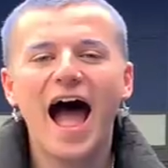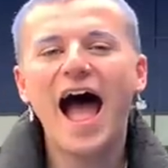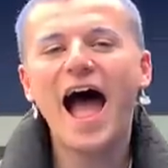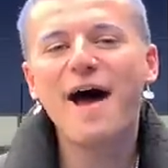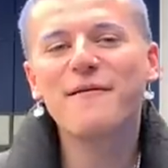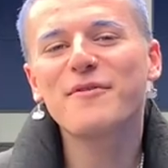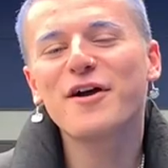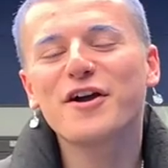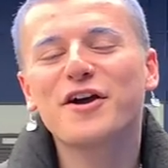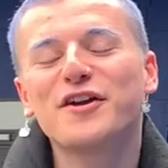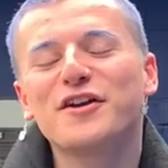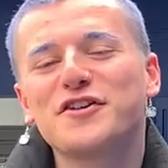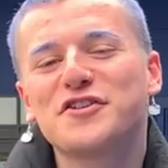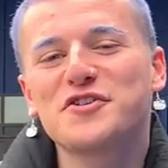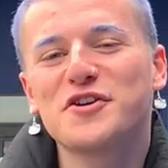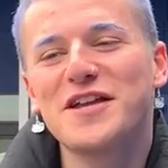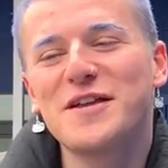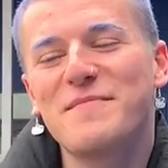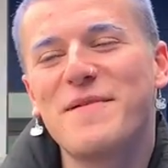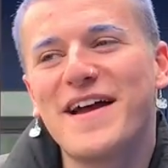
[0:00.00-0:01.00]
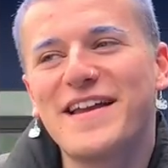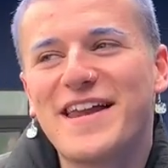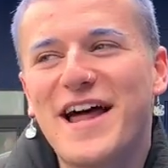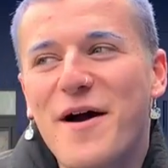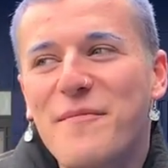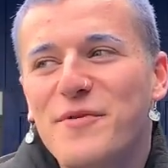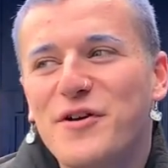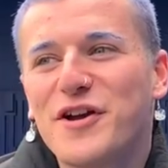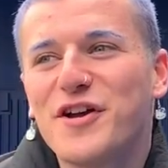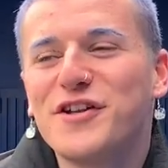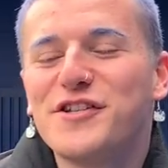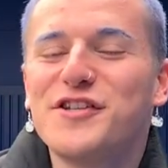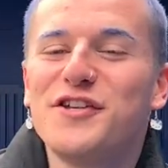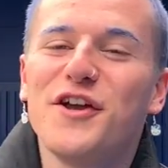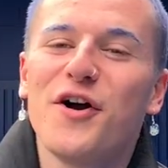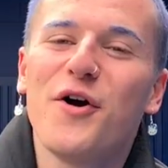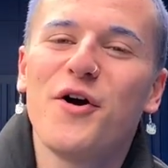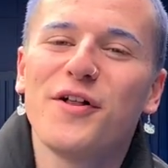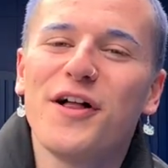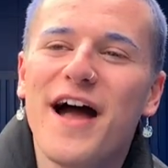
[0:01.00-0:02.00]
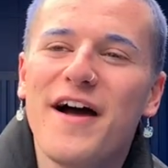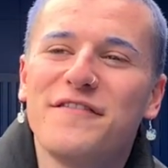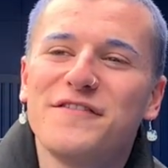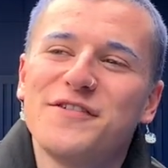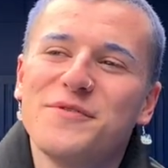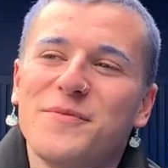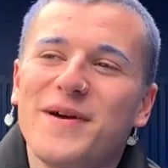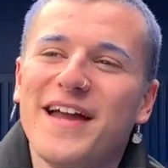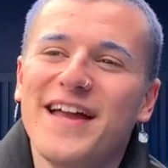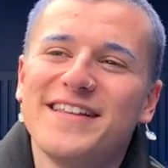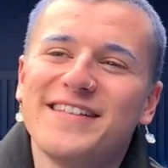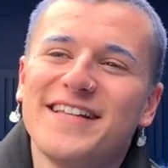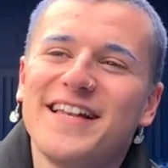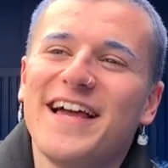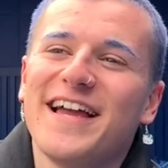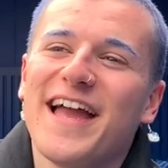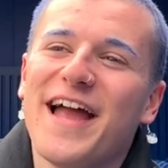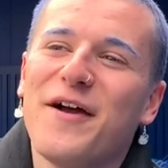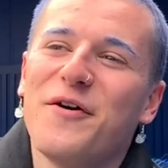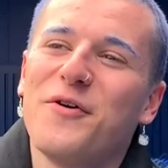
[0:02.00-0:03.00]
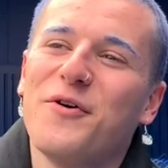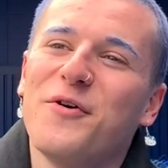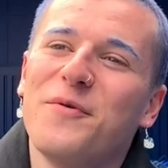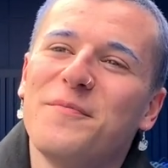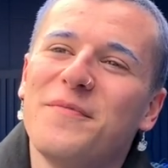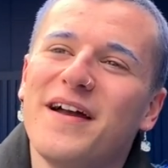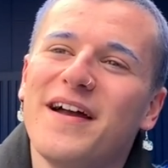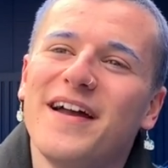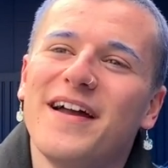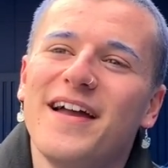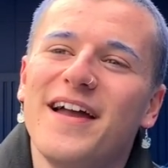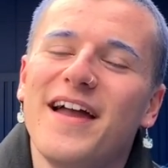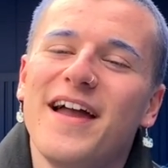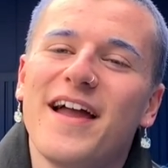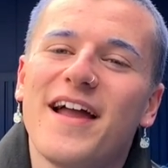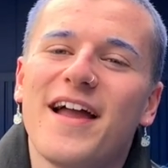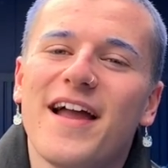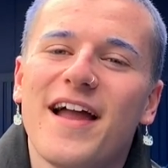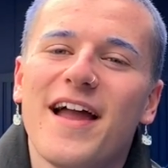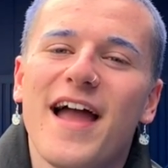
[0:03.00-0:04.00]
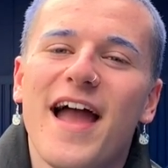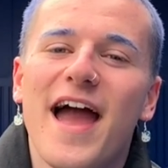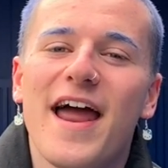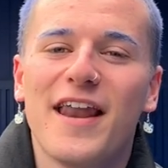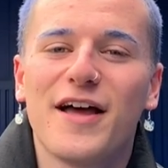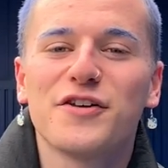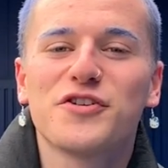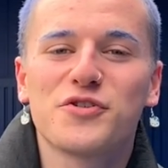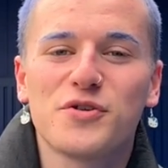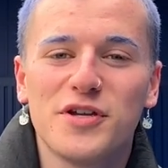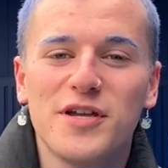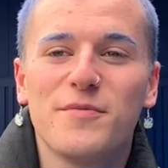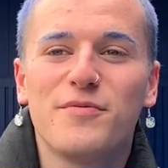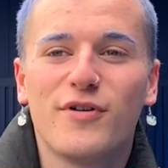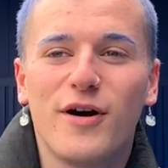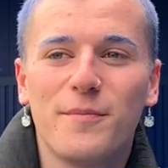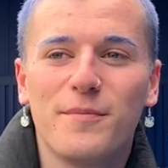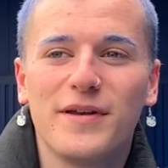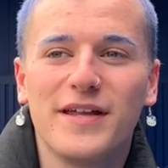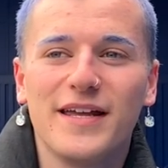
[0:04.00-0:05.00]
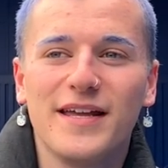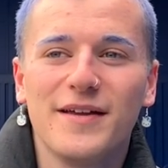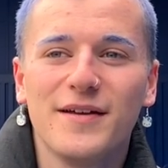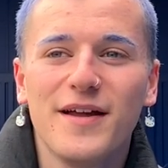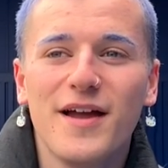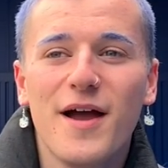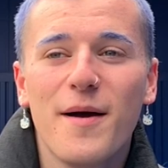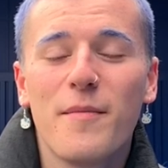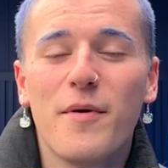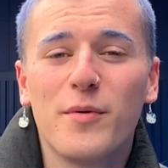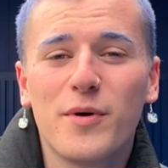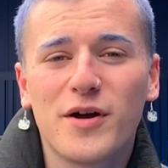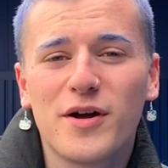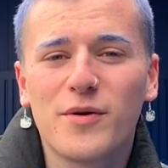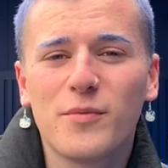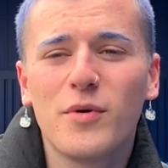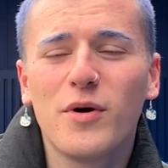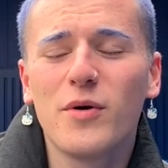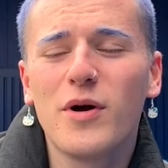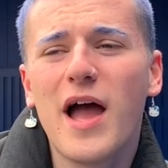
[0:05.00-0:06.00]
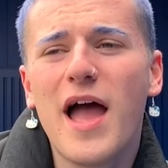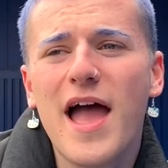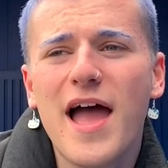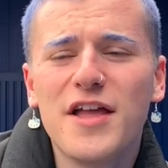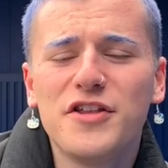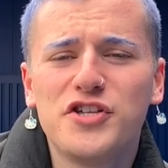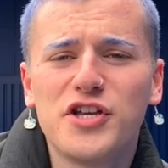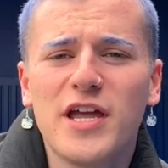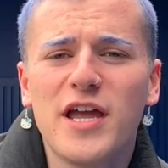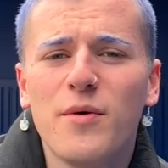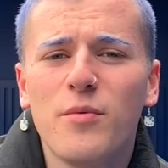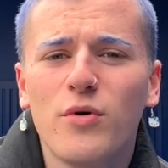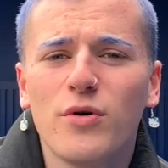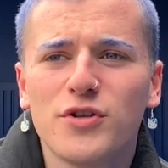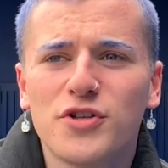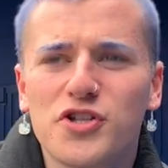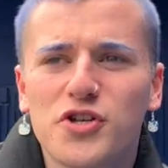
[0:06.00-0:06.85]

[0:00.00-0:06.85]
I'm not going to show you mine now because you all have to wait till I get home, and I'll show you properly. But Jay won't